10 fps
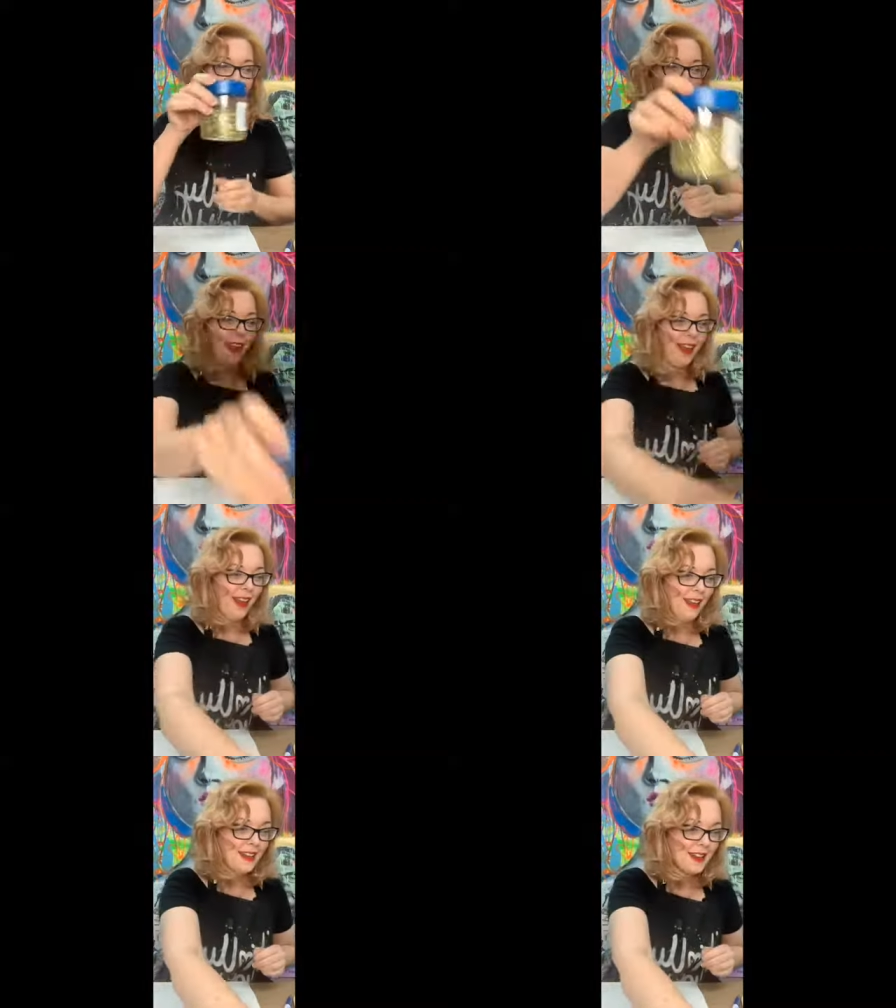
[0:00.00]

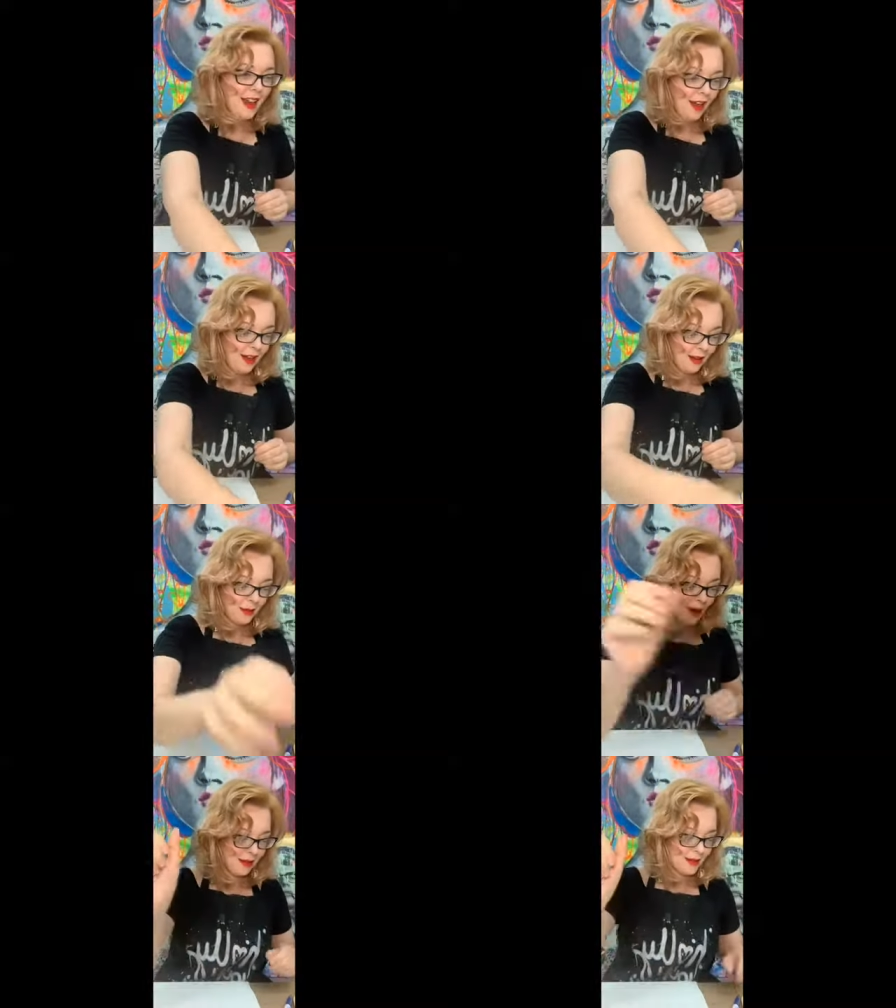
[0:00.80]
And what
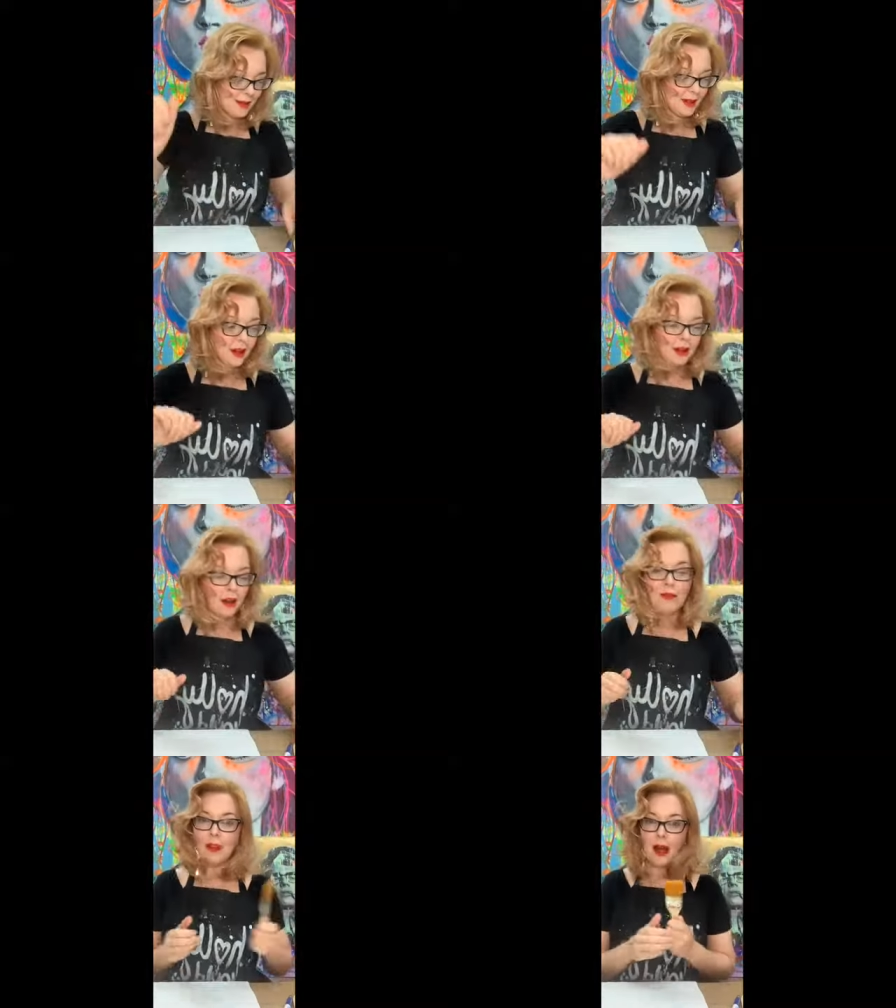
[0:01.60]
else? A
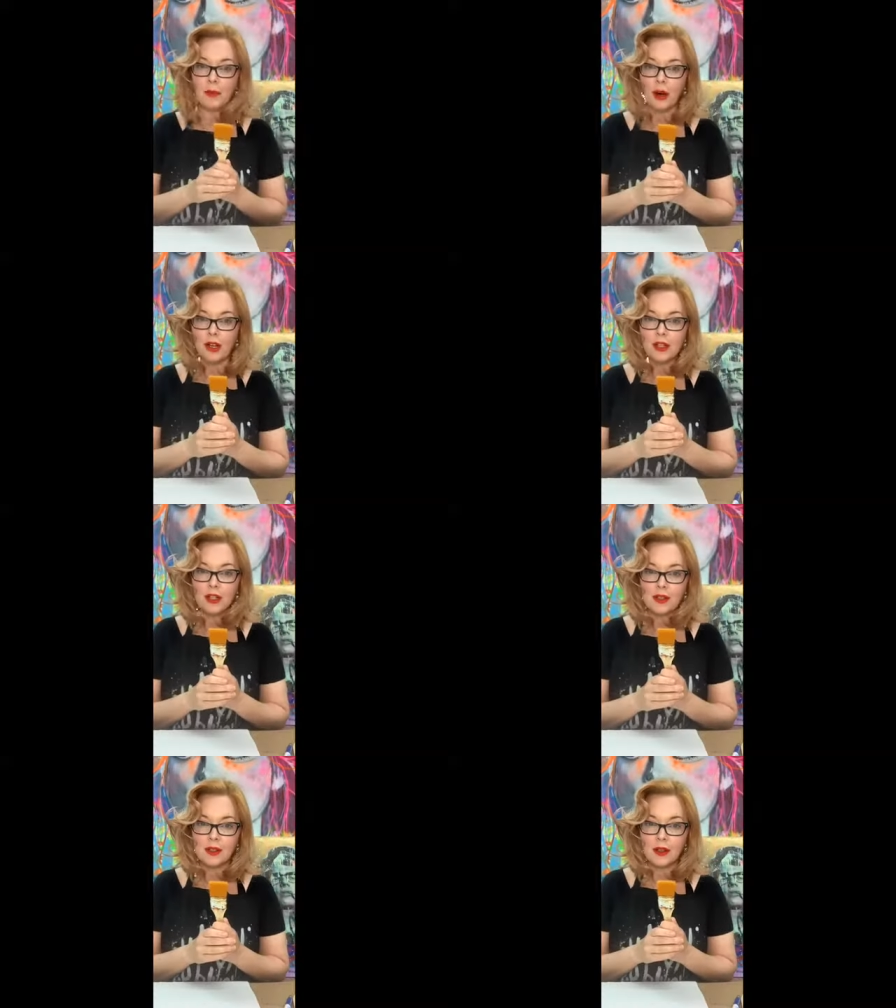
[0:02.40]
flat brush
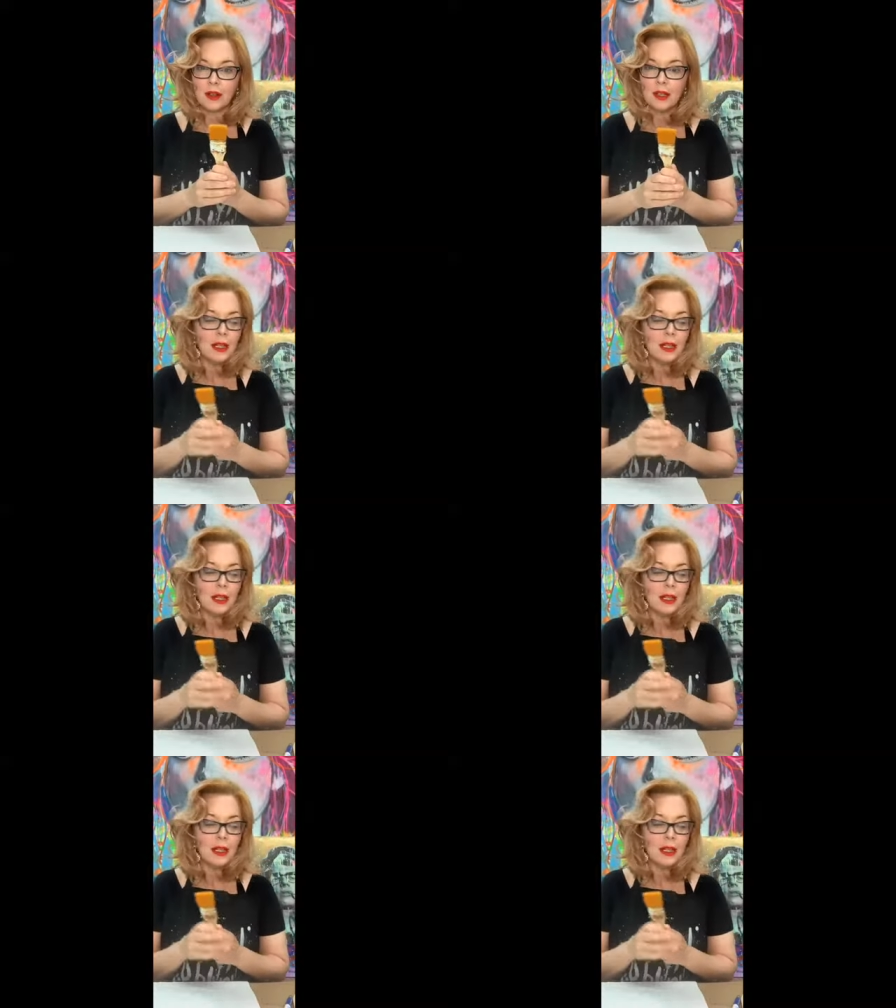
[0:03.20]
is good.